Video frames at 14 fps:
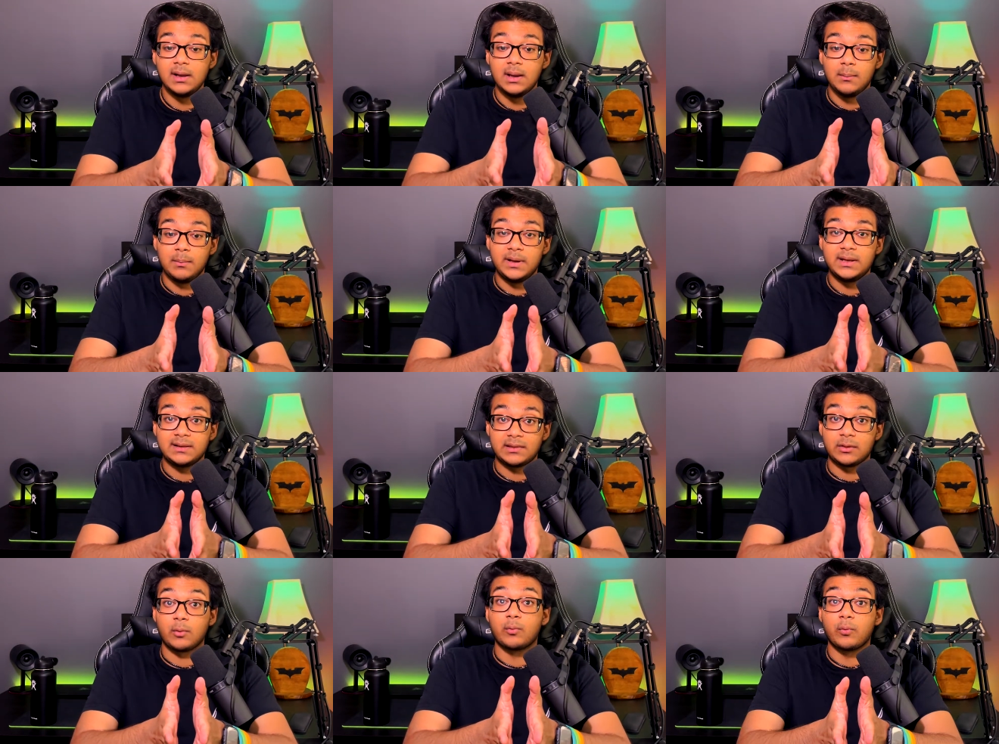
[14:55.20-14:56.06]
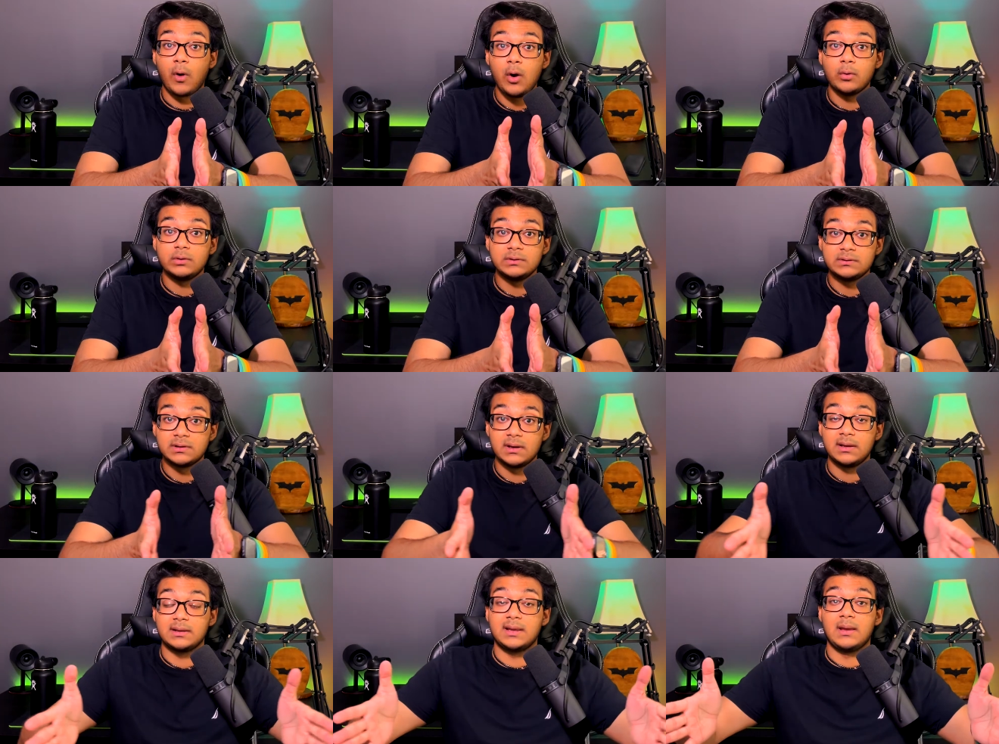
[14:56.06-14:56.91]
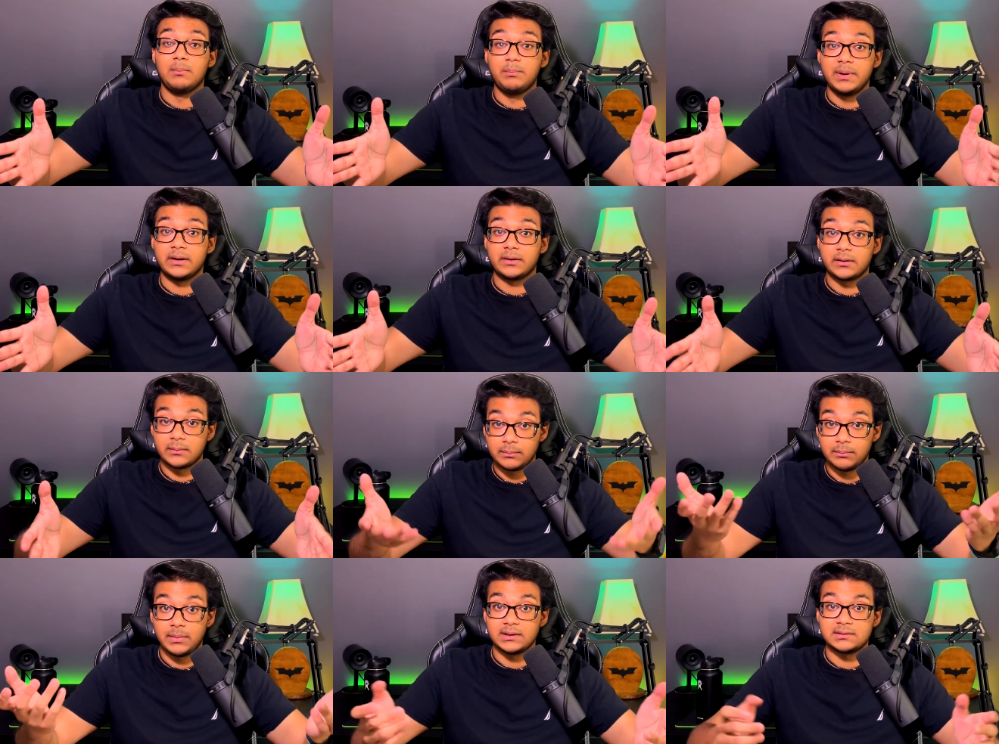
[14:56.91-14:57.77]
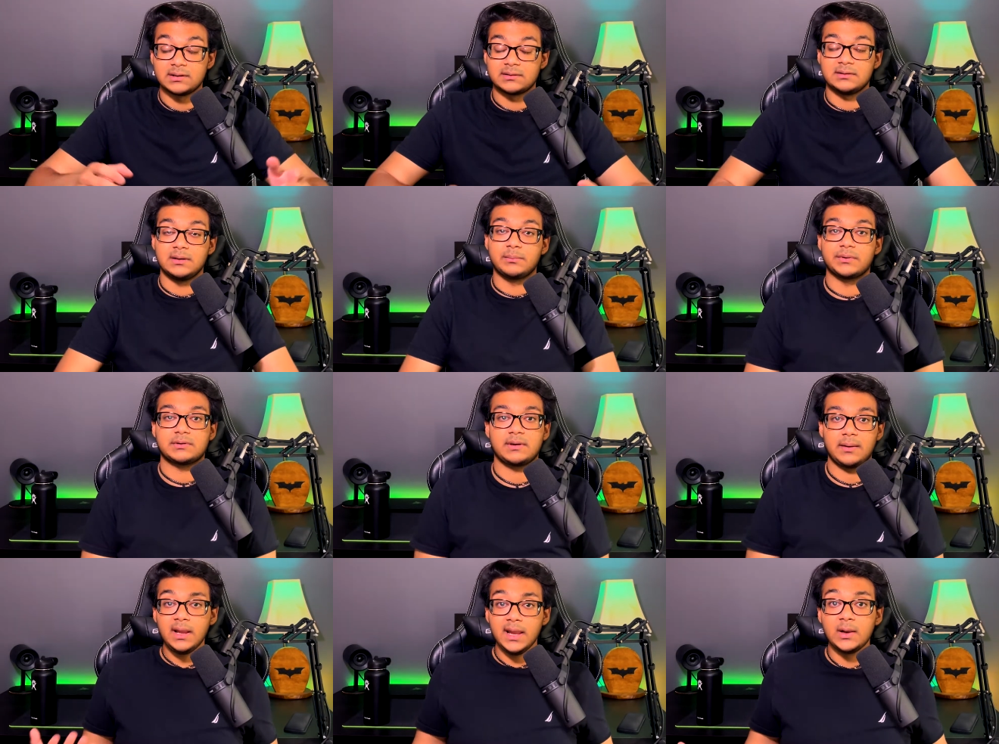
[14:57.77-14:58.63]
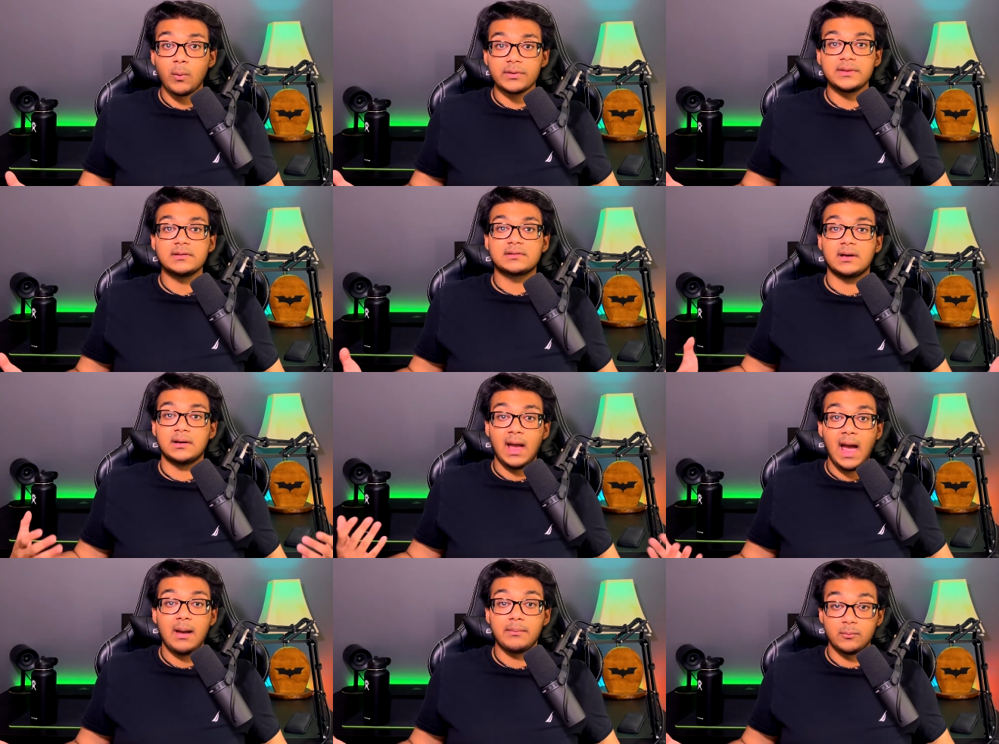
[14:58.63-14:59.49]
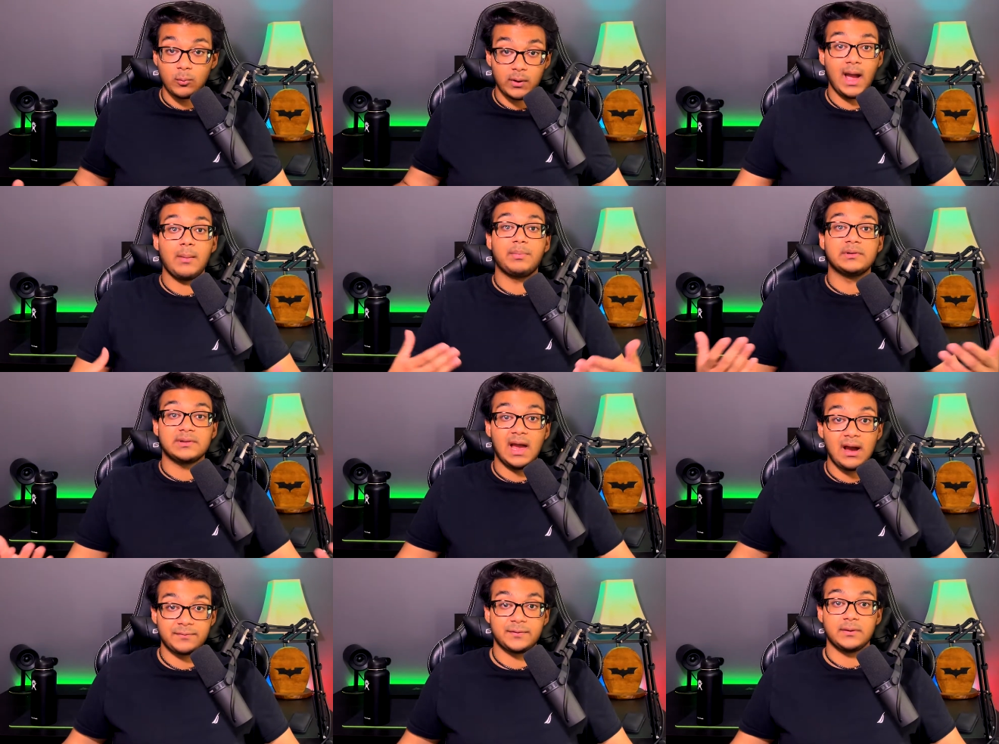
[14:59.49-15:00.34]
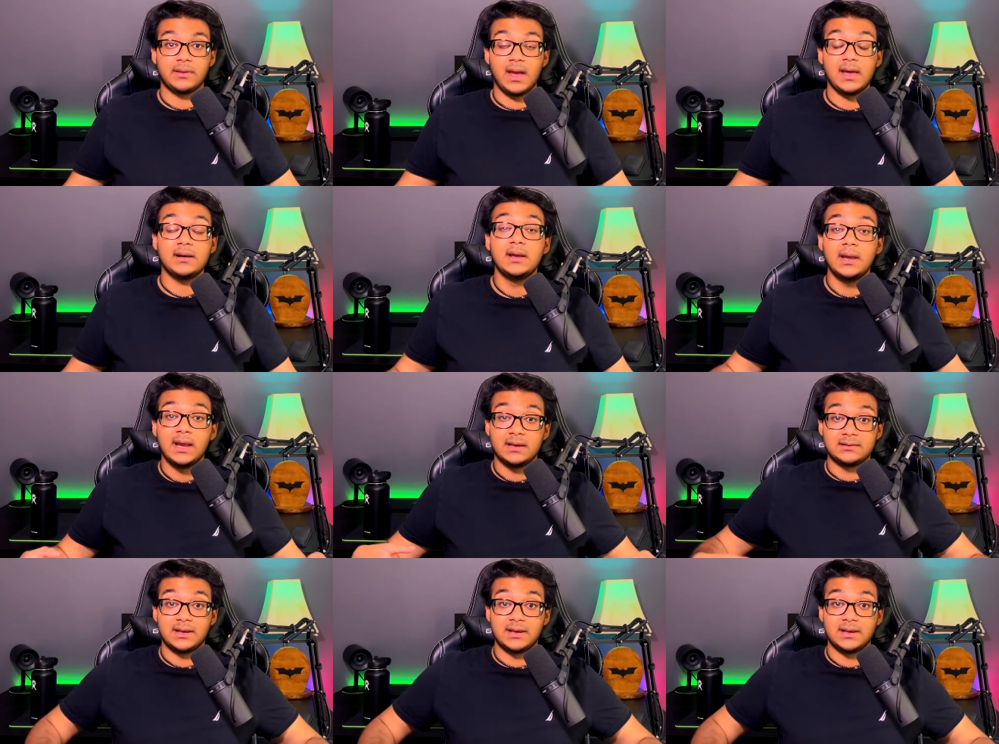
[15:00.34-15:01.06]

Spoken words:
meaning that the roads get bigger by 60%. And what happens after that is that